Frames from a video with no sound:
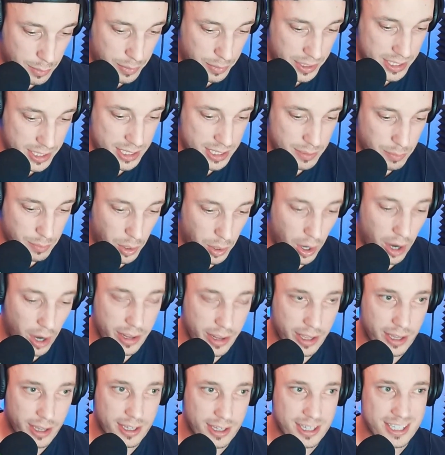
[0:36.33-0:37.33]
PC
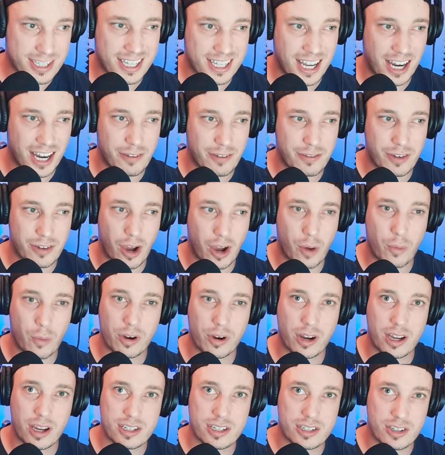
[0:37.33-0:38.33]
modding is kind of not
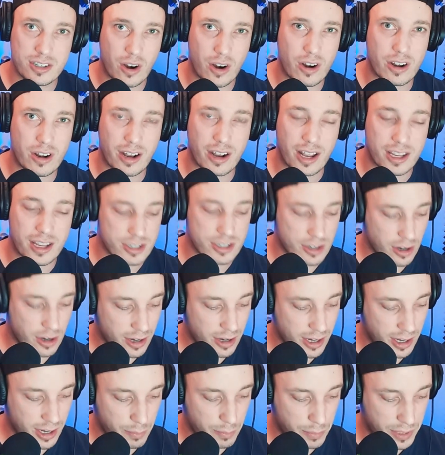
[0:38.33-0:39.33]
where I started. I
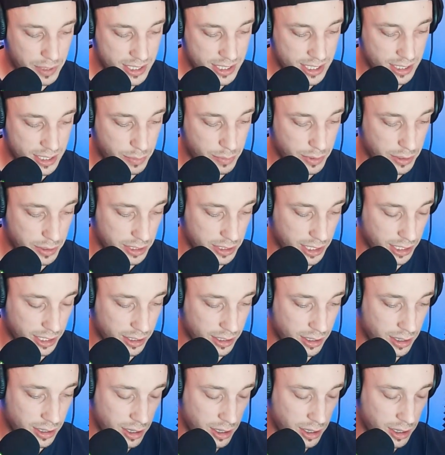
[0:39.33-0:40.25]
started in PC building.